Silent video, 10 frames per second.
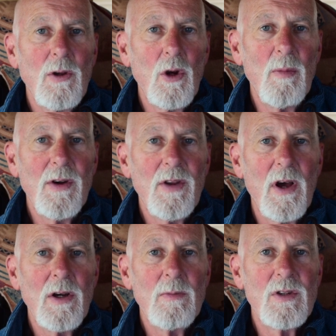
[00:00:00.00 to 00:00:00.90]
your
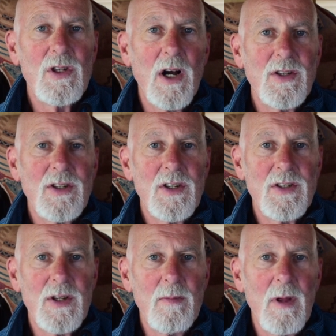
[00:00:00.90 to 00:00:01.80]
motorhome's charging
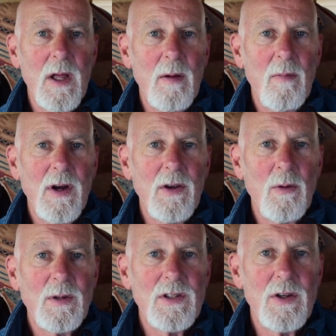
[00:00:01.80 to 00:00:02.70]
system might
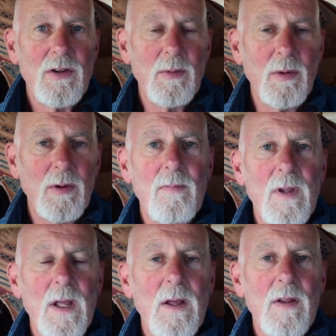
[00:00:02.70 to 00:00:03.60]
not be suitable.
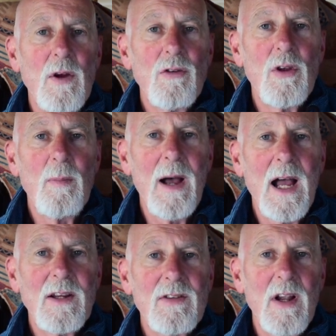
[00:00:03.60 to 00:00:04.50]
They also
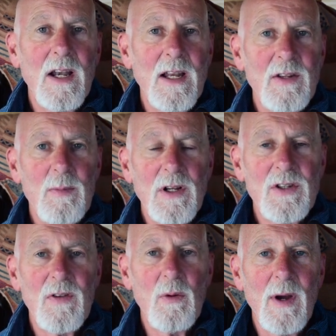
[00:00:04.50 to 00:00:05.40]
pack slightly less
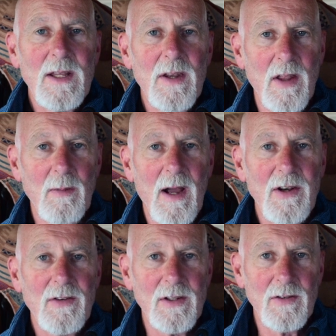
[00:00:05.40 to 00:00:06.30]
punch for the weight than other
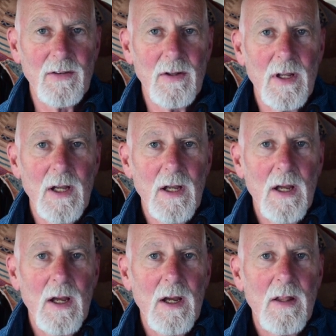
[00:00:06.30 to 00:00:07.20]
batteries.
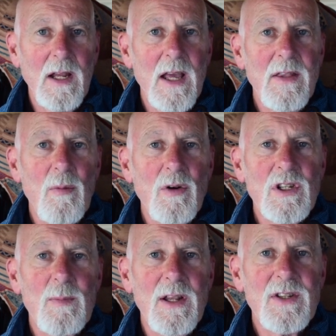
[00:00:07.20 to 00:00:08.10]
Again, they're more
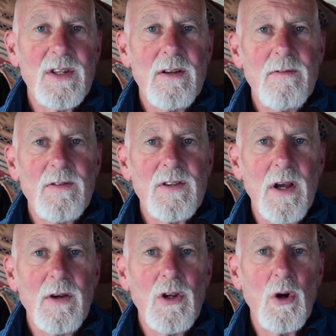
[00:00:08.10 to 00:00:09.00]
expensive,
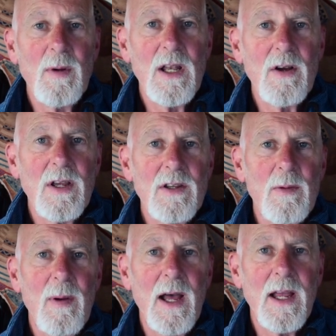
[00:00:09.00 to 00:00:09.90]
so you'll be looking
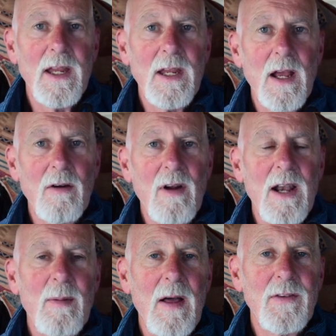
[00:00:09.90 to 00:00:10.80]
to pay
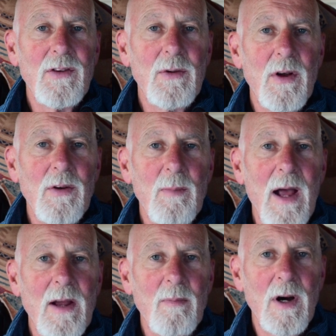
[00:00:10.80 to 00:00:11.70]
around about the
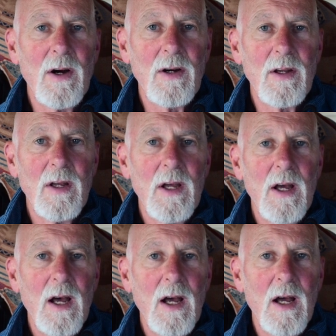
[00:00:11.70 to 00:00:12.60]
£200 mark
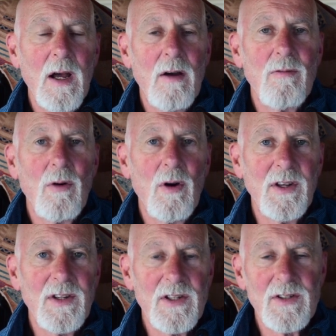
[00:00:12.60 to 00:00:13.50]
for a
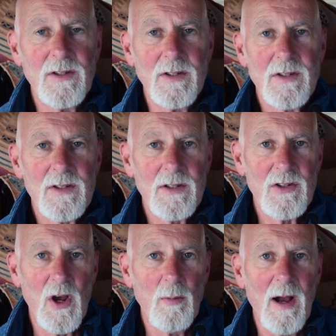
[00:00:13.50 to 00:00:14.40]
decent
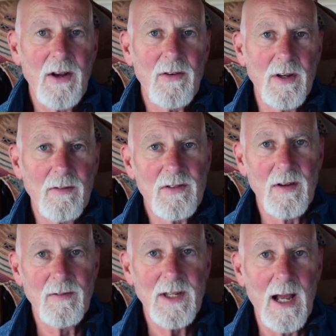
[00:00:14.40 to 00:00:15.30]
gel battery of
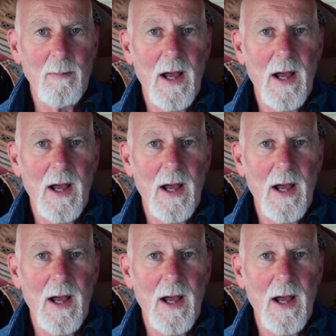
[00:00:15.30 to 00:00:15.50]
70 amp